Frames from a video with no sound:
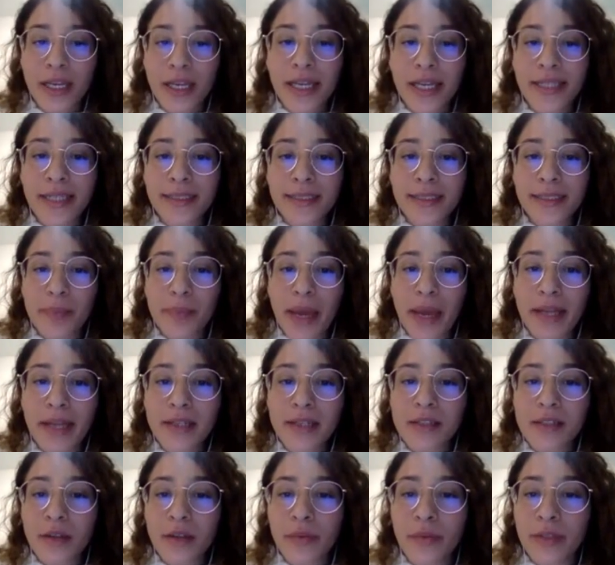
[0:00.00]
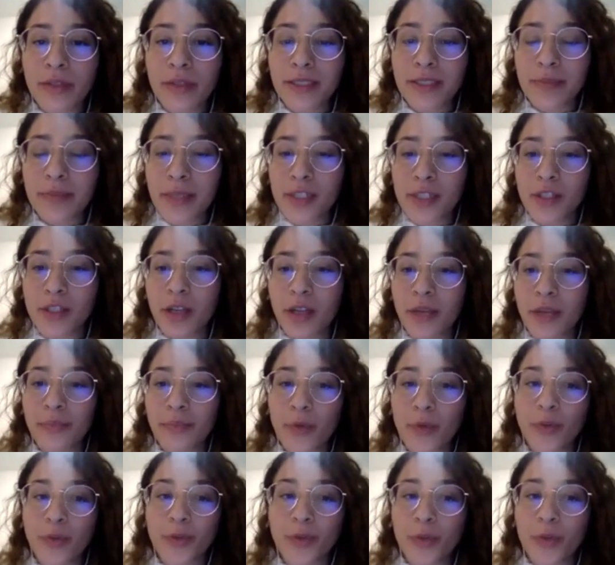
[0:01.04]
it depends on the spatial and
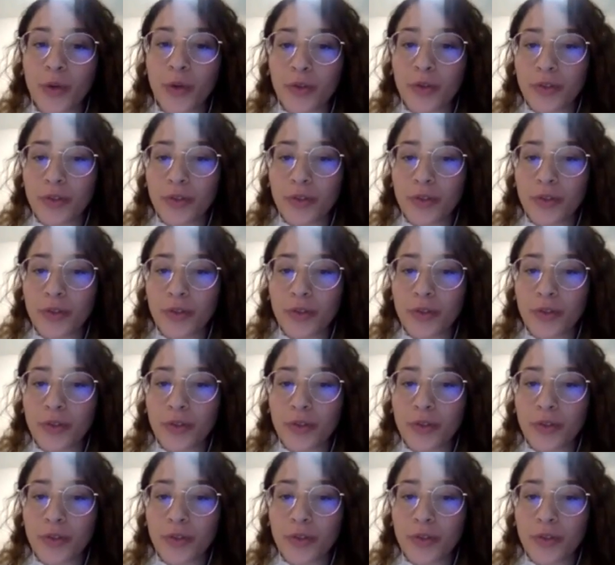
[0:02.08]
motor